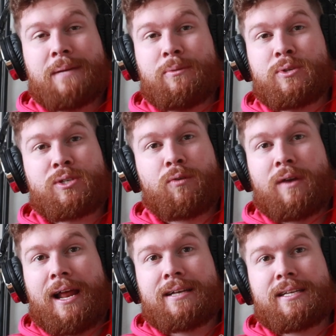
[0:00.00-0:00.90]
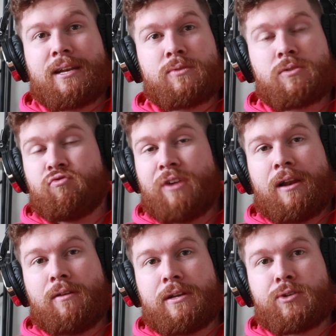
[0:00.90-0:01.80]
It was so relaxing, and it was a really
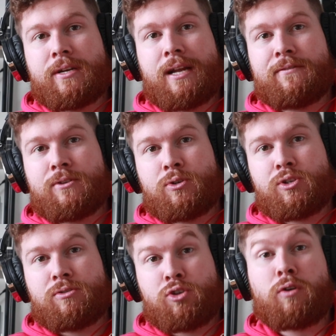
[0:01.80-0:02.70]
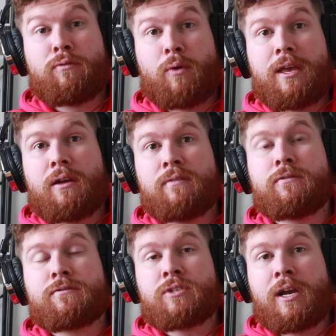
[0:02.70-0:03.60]
lovely treat after such a tough week of
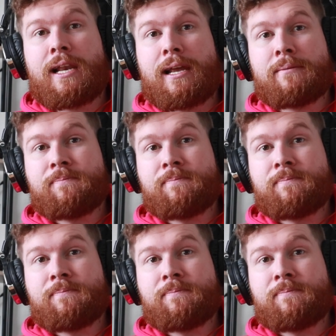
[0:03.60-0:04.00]
cycling.